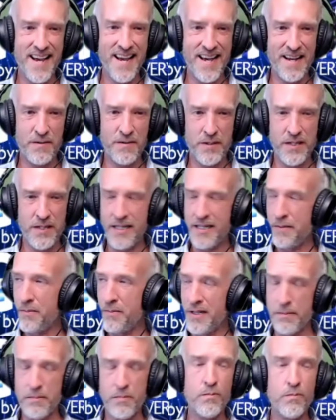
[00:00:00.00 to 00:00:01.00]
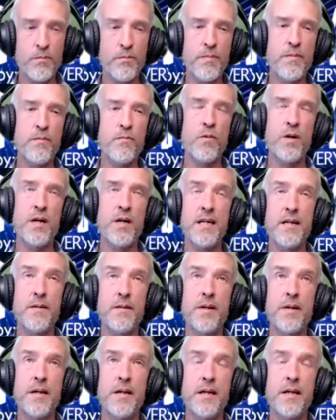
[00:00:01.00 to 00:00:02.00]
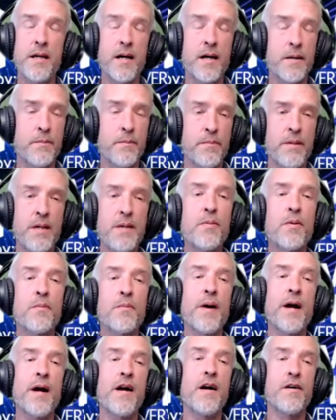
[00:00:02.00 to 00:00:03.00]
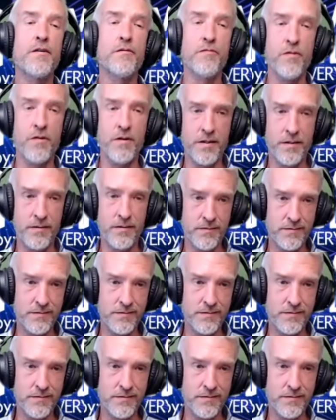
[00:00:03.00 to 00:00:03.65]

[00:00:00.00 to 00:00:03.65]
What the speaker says: And we need to be prepared for it.